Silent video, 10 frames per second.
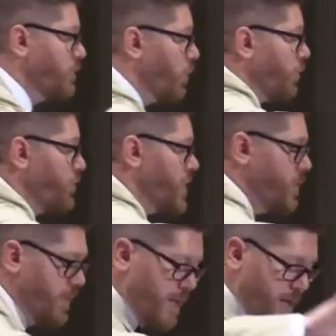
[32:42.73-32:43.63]
told
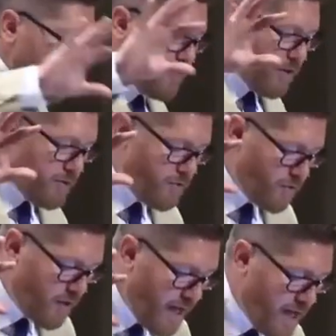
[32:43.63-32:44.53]
you and then he's going
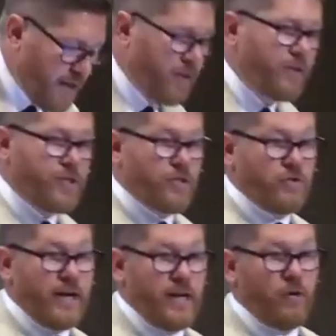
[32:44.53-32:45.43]
to
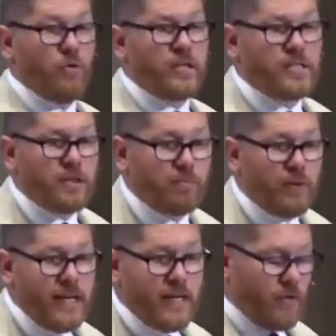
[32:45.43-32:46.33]
illustrate it or
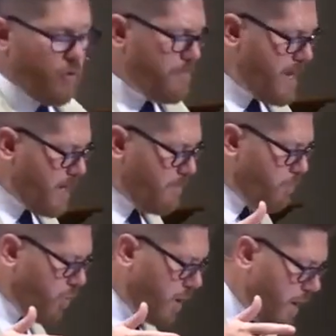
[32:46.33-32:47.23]
explain it or make it
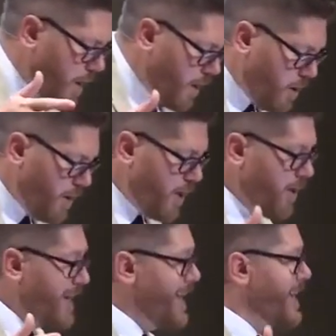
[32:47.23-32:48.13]
more clear.
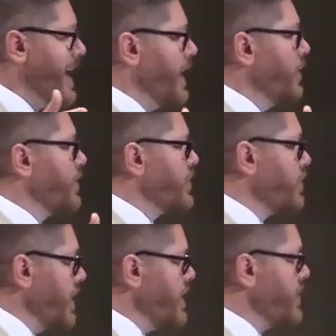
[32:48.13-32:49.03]
And in that
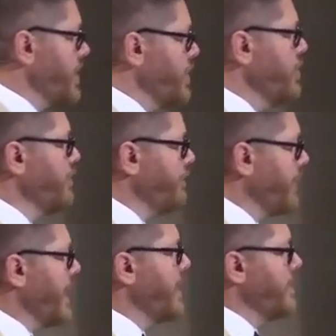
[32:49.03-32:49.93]
illustration, you
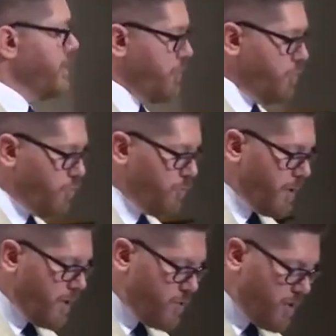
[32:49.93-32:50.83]
find who
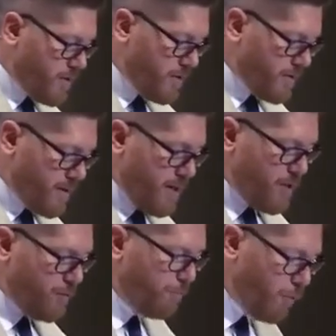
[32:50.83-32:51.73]
Jesus
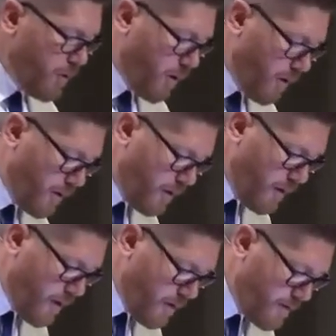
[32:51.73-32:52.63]
is put on
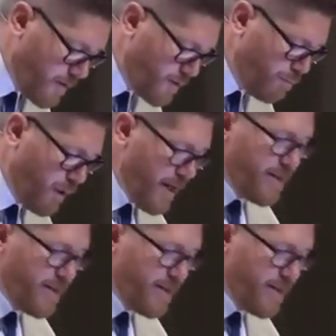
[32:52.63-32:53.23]
display.